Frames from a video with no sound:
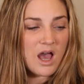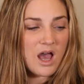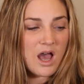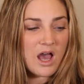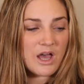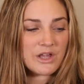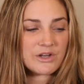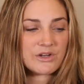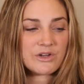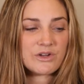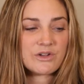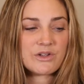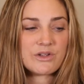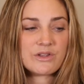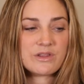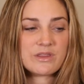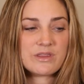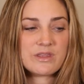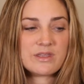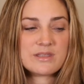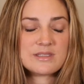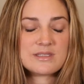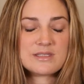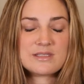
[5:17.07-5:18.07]

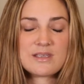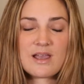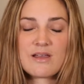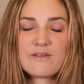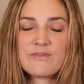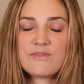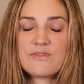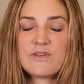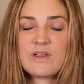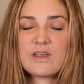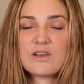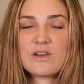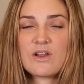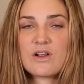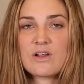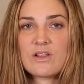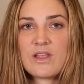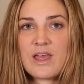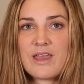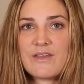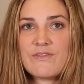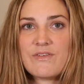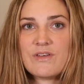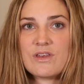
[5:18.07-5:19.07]
honor the stuff in our
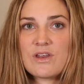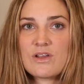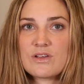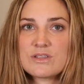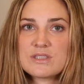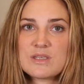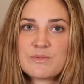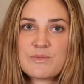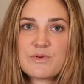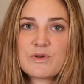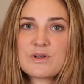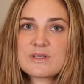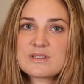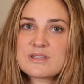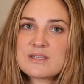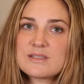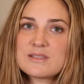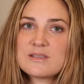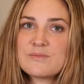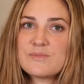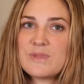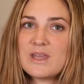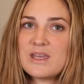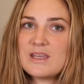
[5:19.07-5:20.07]
life, in our support
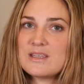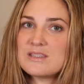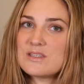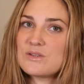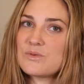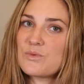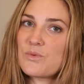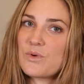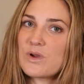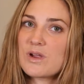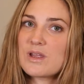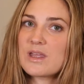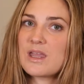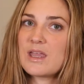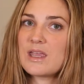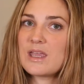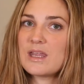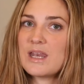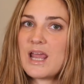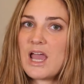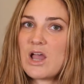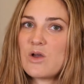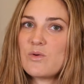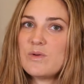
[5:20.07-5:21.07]
system that isn't
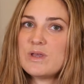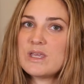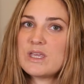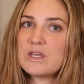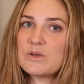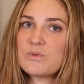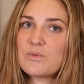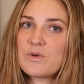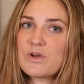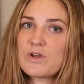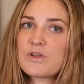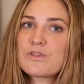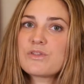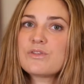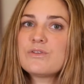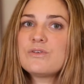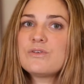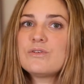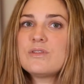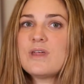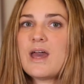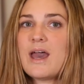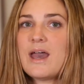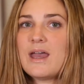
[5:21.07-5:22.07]
working and how we can work
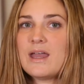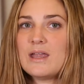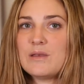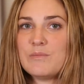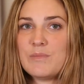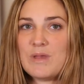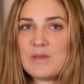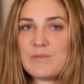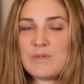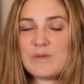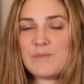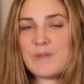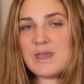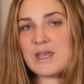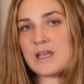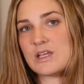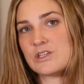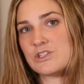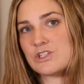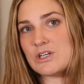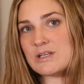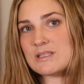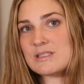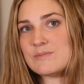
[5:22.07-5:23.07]
through that and maybe make
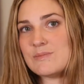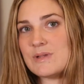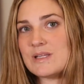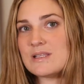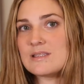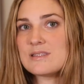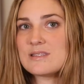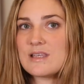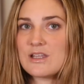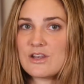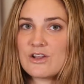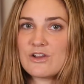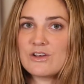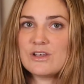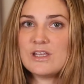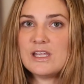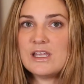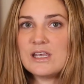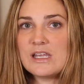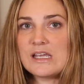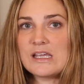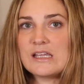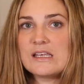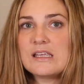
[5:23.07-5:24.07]
adjustments that are
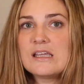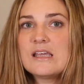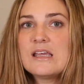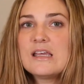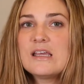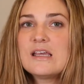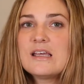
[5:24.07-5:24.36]
needed.